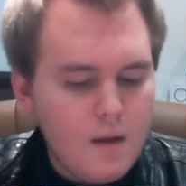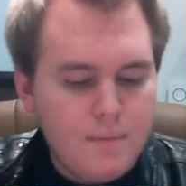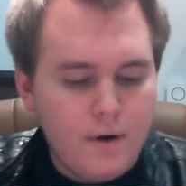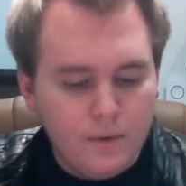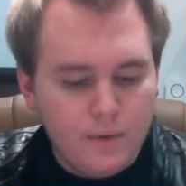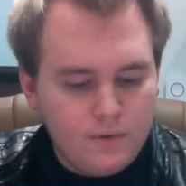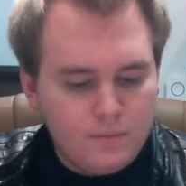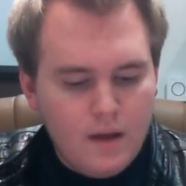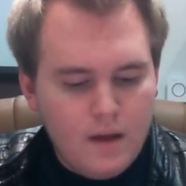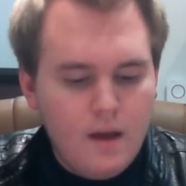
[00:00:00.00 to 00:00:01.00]
Pros:
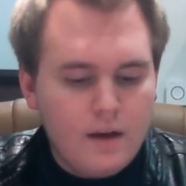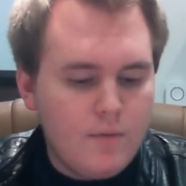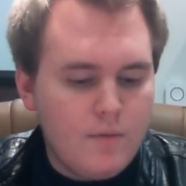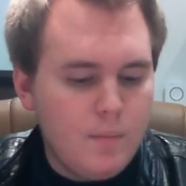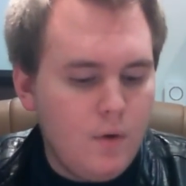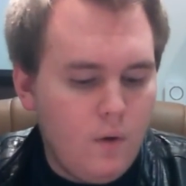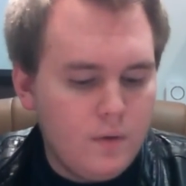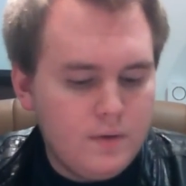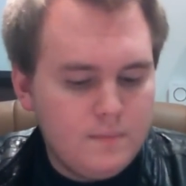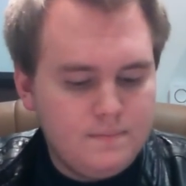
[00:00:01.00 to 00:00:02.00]
comfortable
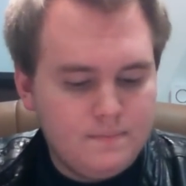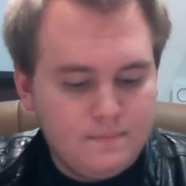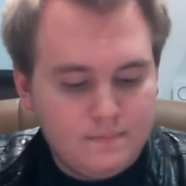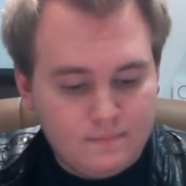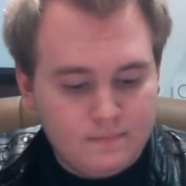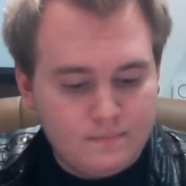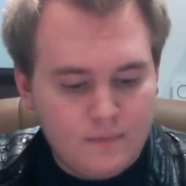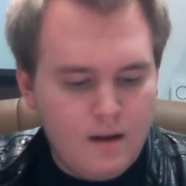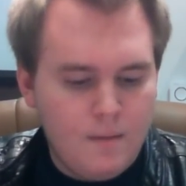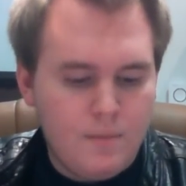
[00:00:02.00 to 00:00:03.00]
hold,
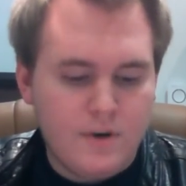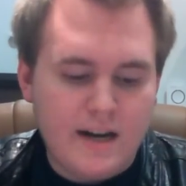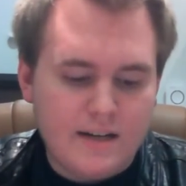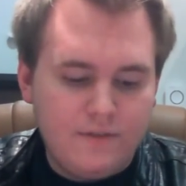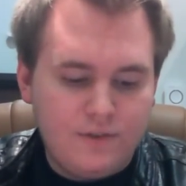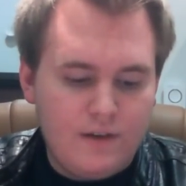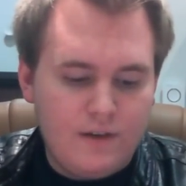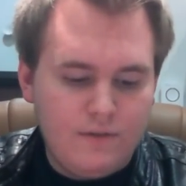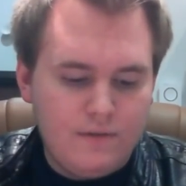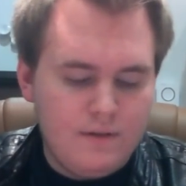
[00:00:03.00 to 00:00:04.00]
protective
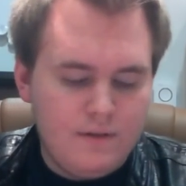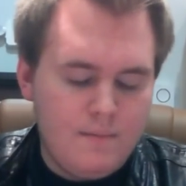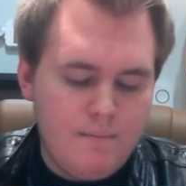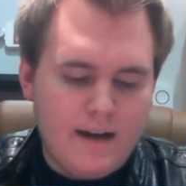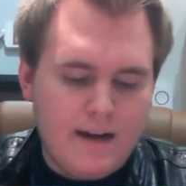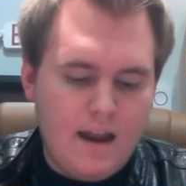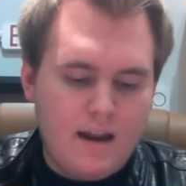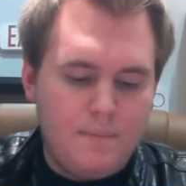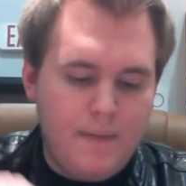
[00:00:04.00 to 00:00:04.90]
sleeve, magnetic